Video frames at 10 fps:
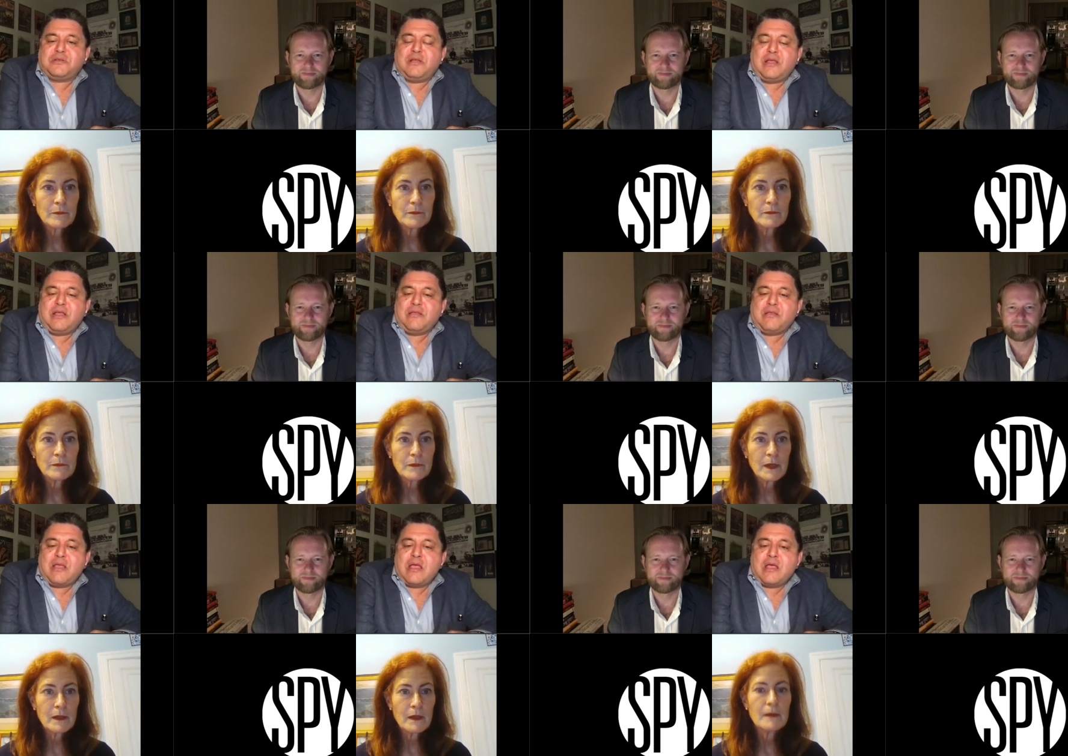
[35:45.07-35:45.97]
Speaker 1: and
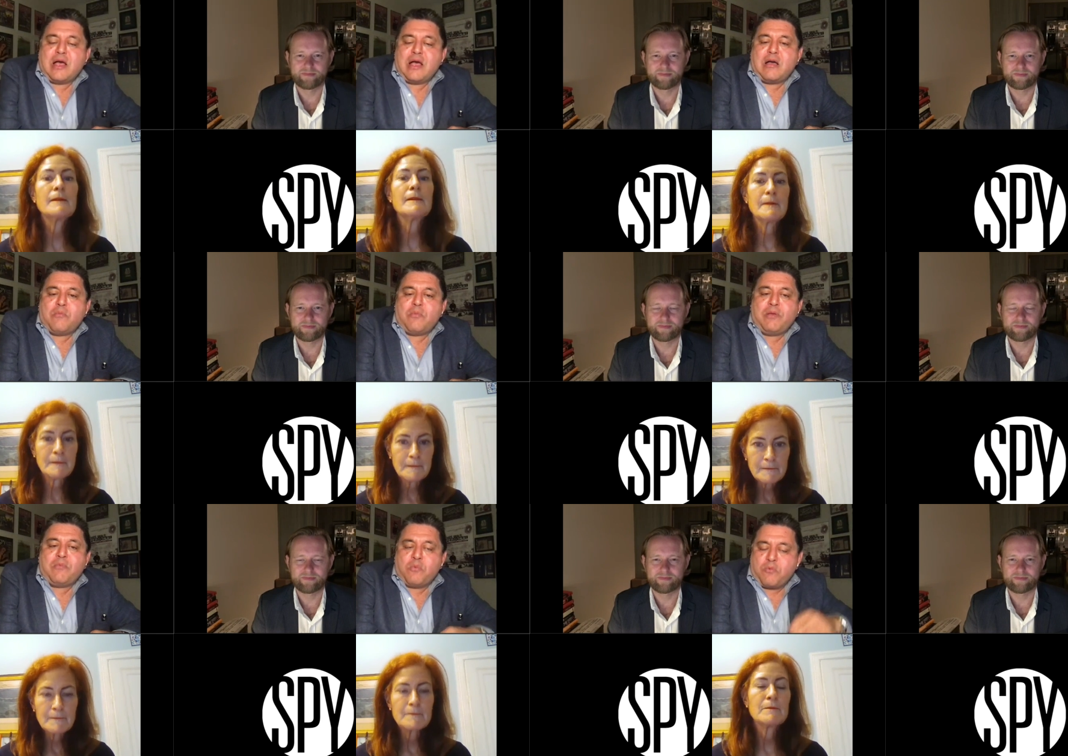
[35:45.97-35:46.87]
um,
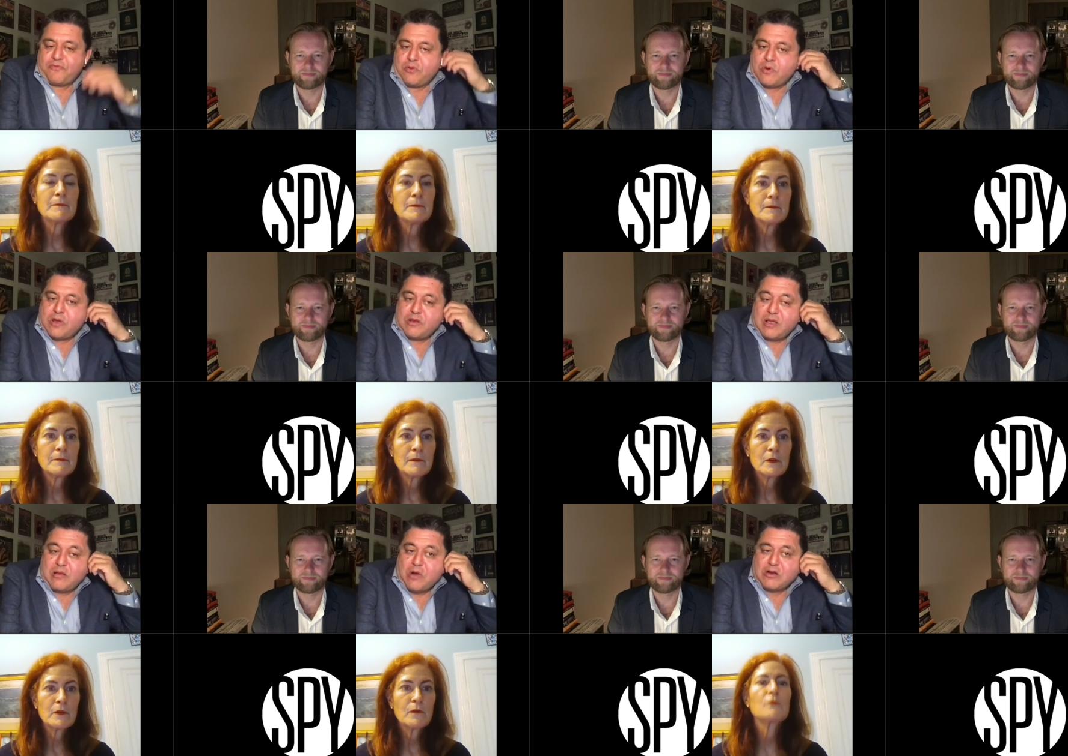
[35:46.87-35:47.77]
we flew on
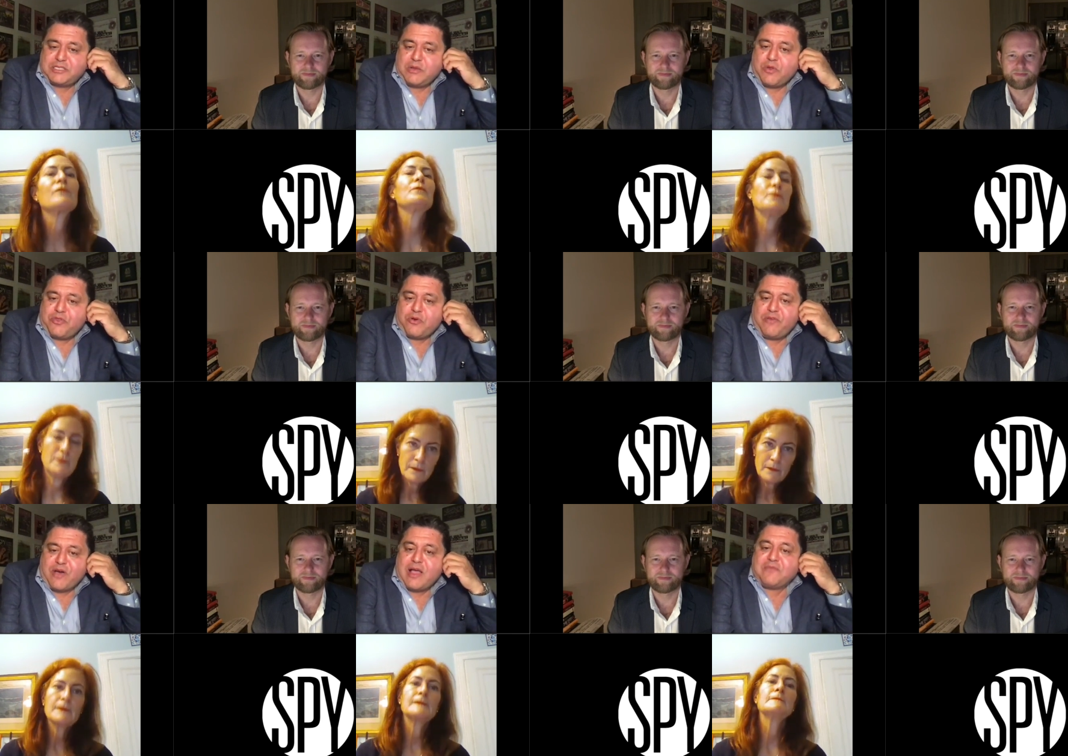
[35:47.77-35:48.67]
um,
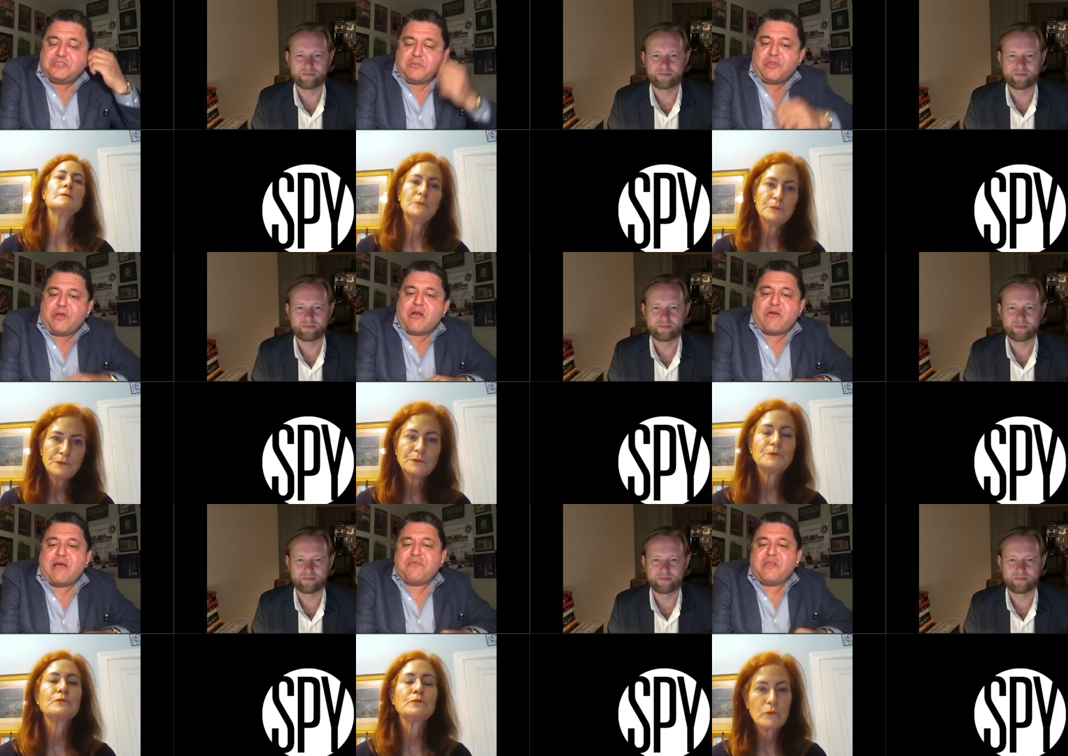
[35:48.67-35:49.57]
RC-135, some other
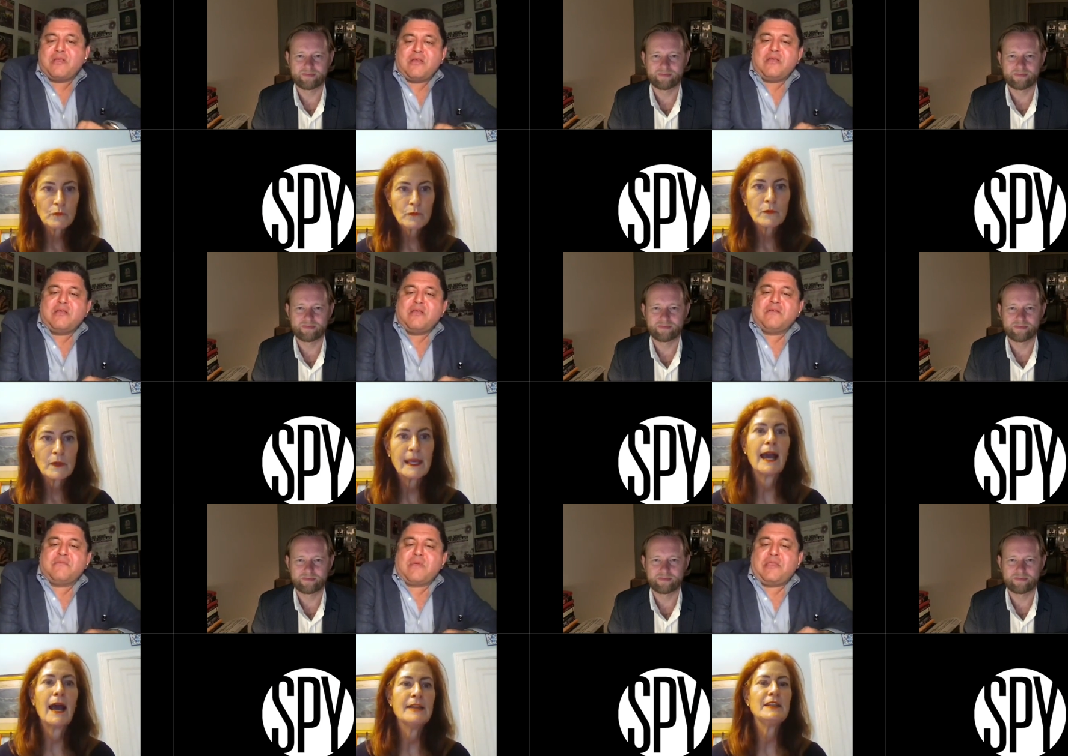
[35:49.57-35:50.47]
aircraft.
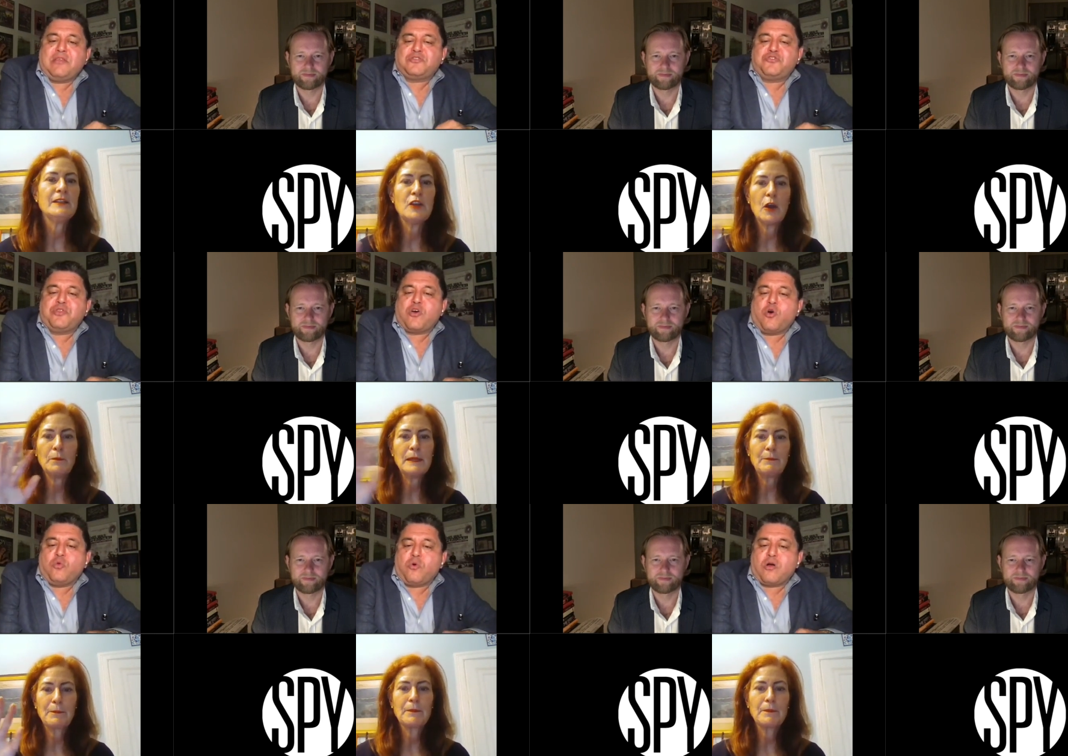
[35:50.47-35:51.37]
Speaker 2: Yeah, I didn't know. The
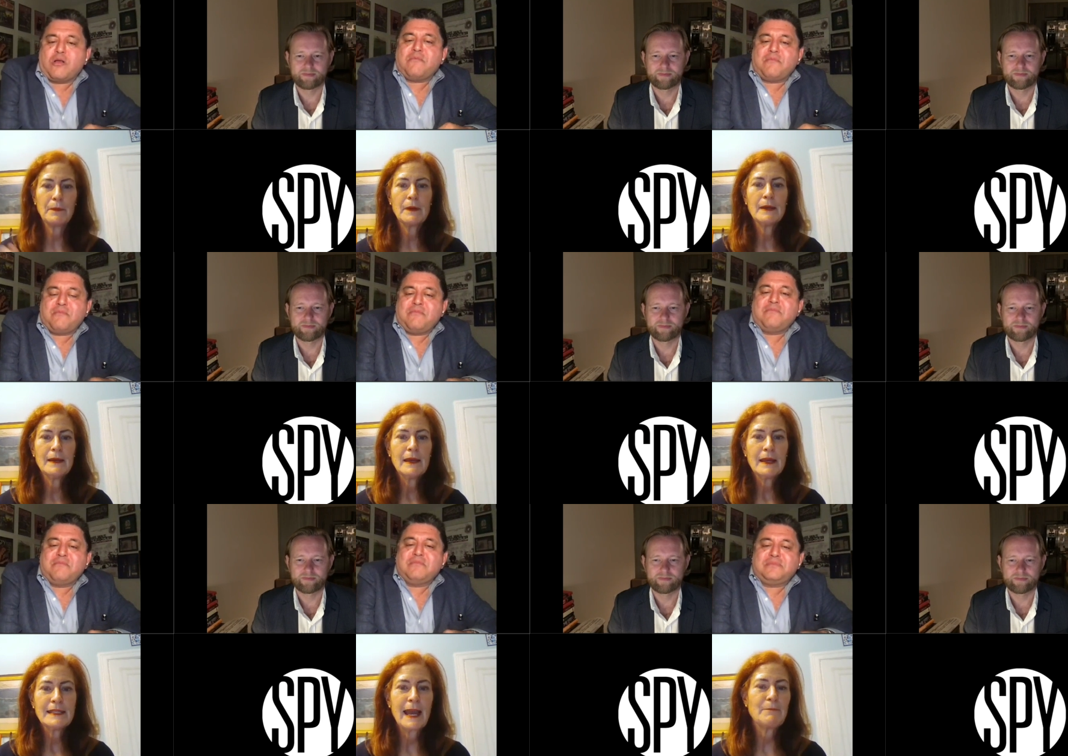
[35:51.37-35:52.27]
Cold War.
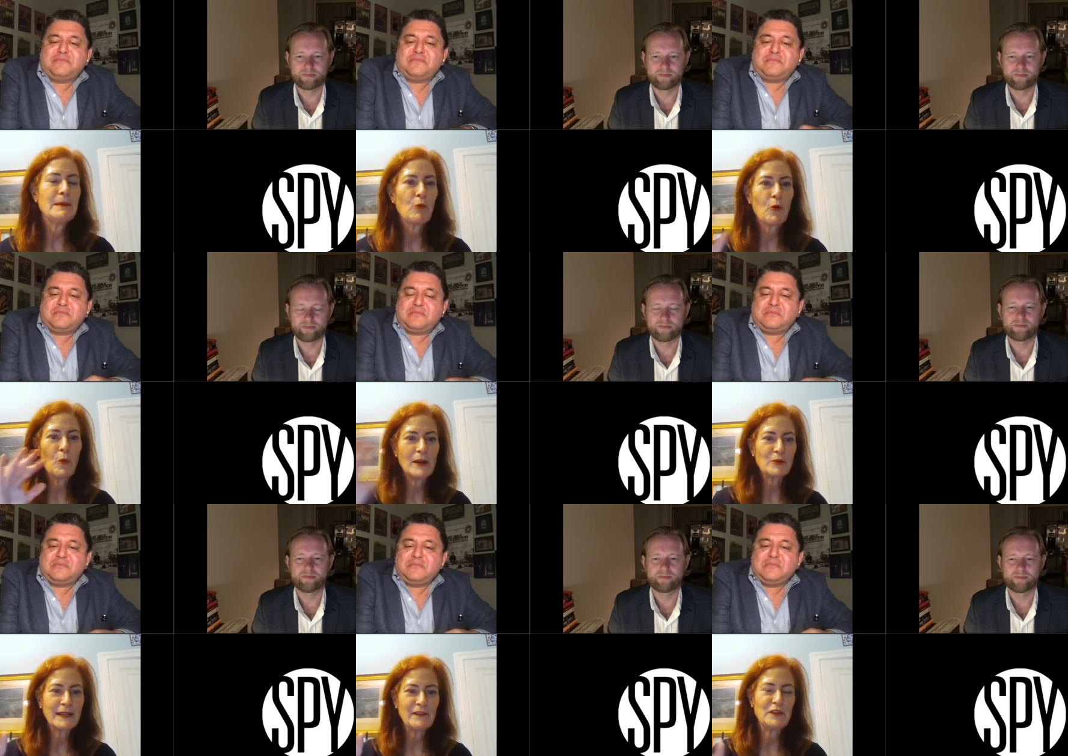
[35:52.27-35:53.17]
Yeah, people were
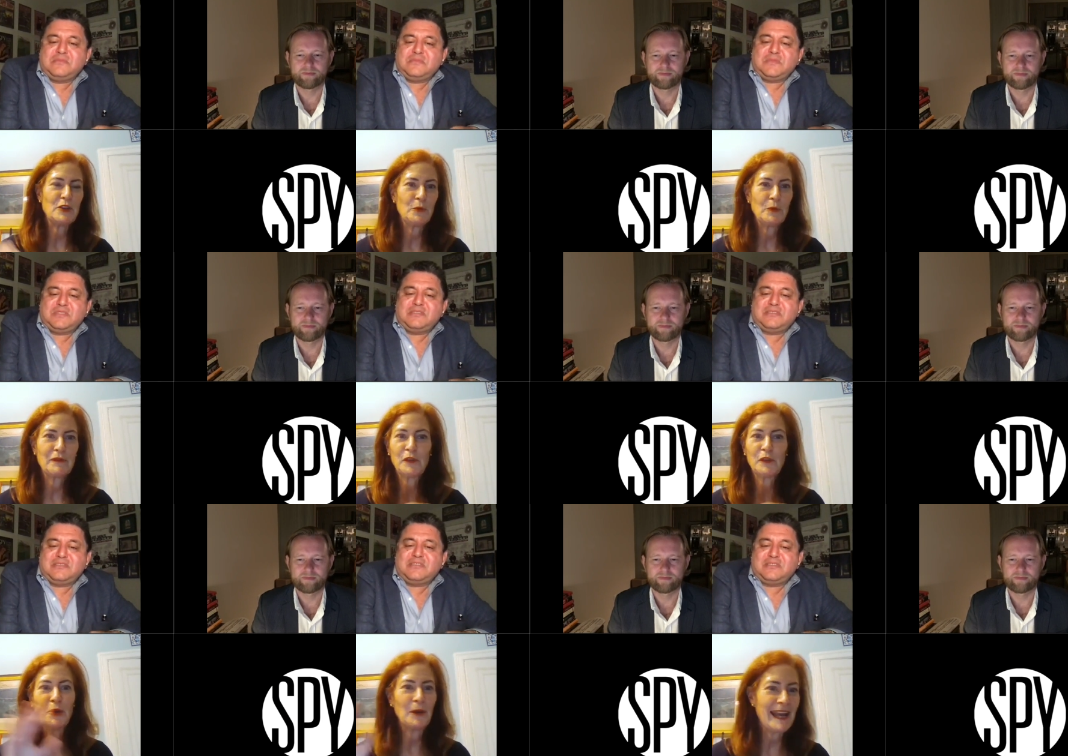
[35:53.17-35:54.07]
wondering if you
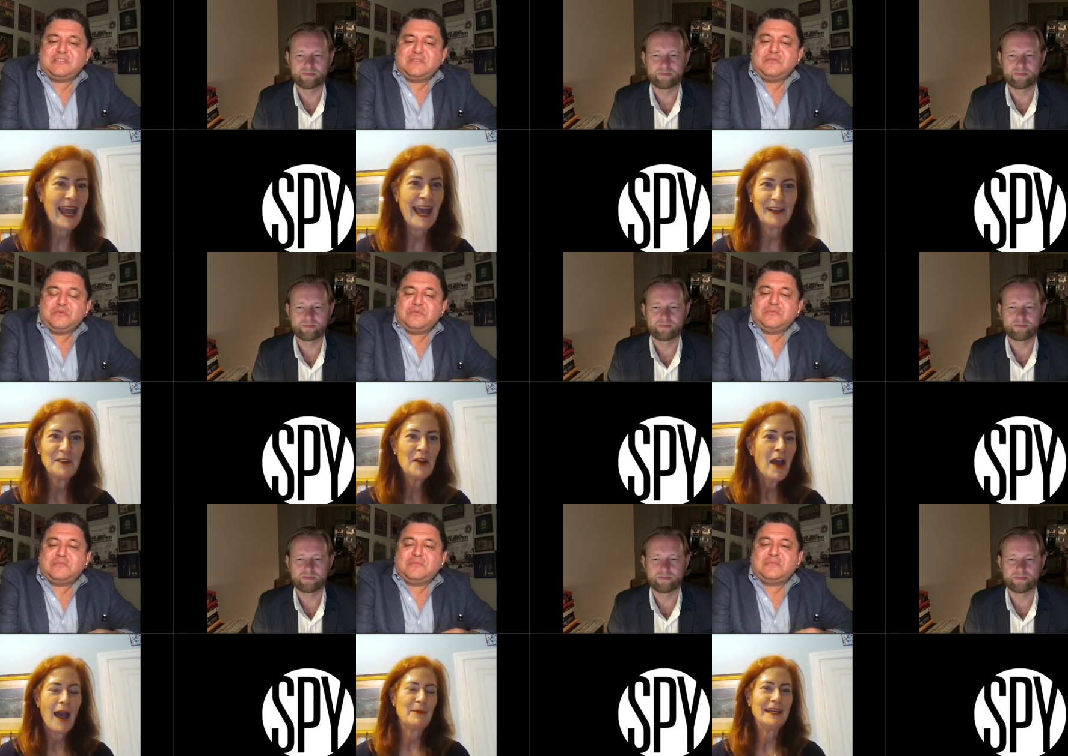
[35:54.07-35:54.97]
flew and had.
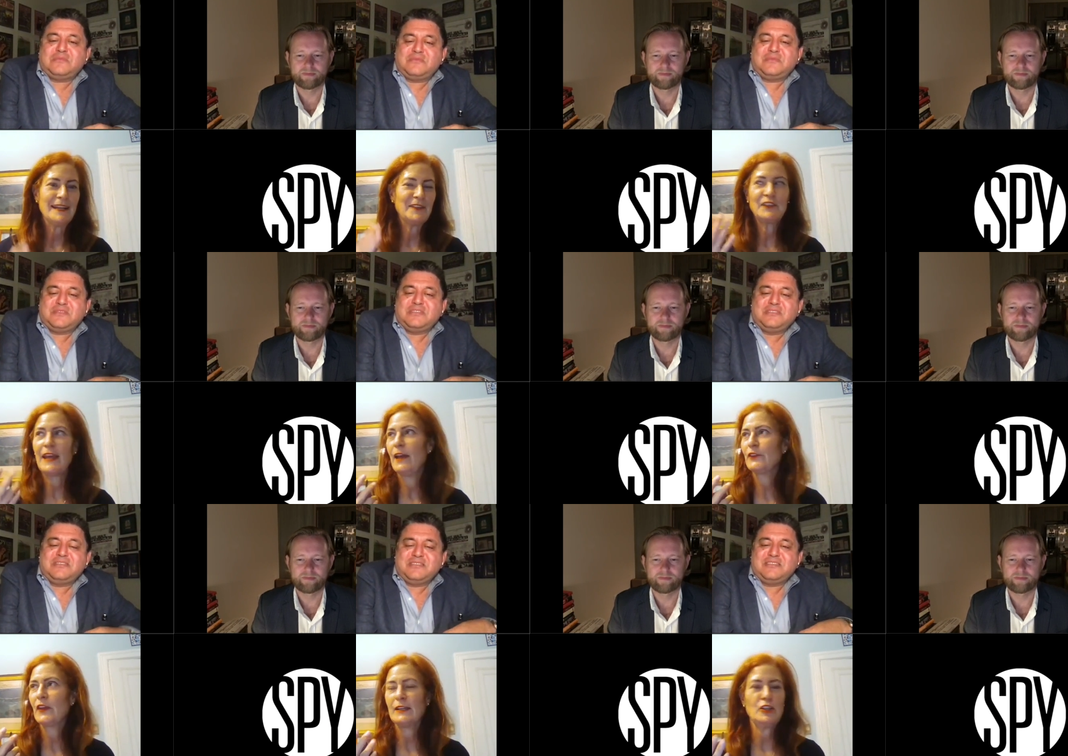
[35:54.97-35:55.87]
I mean, it
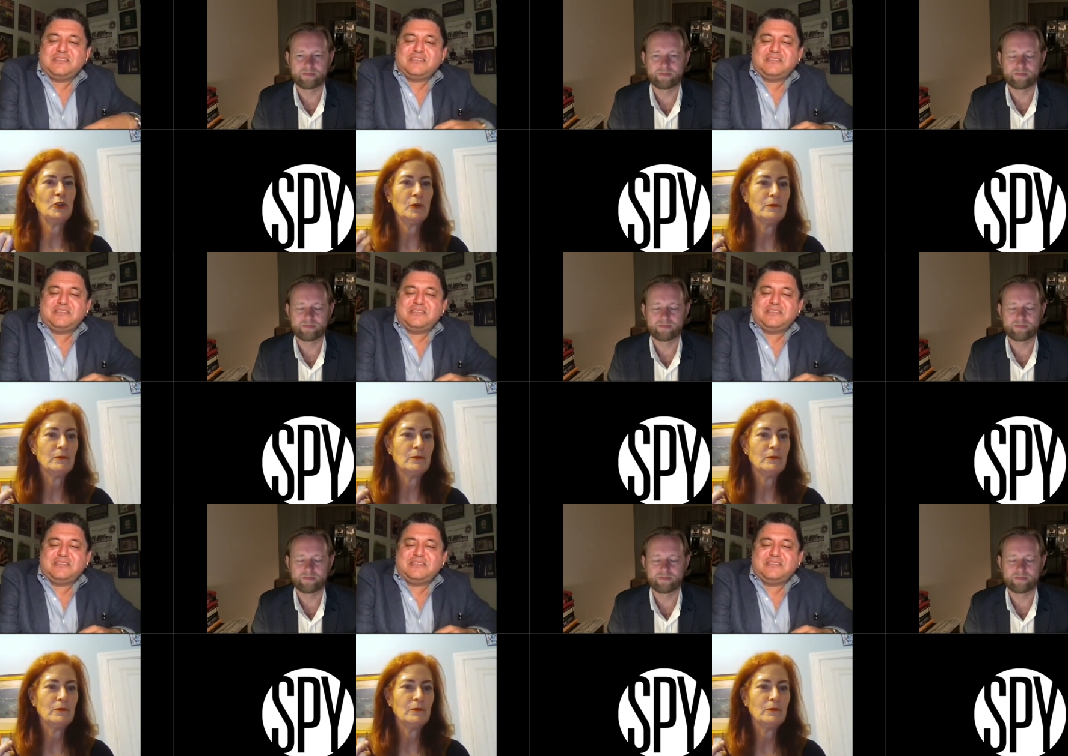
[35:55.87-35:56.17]
sounds like